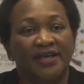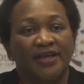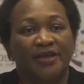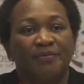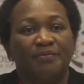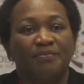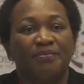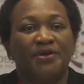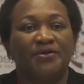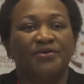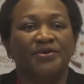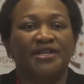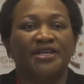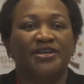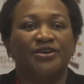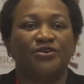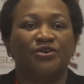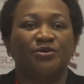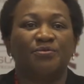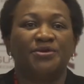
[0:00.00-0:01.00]
building
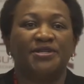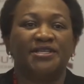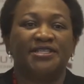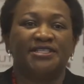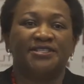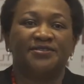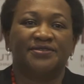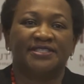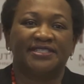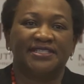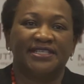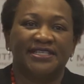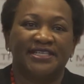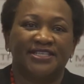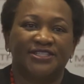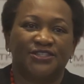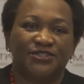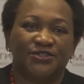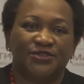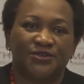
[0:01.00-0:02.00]
community resilience
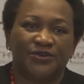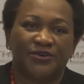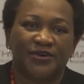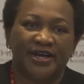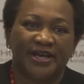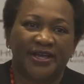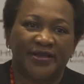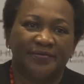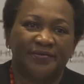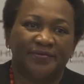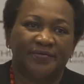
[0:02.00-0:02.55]
to crime.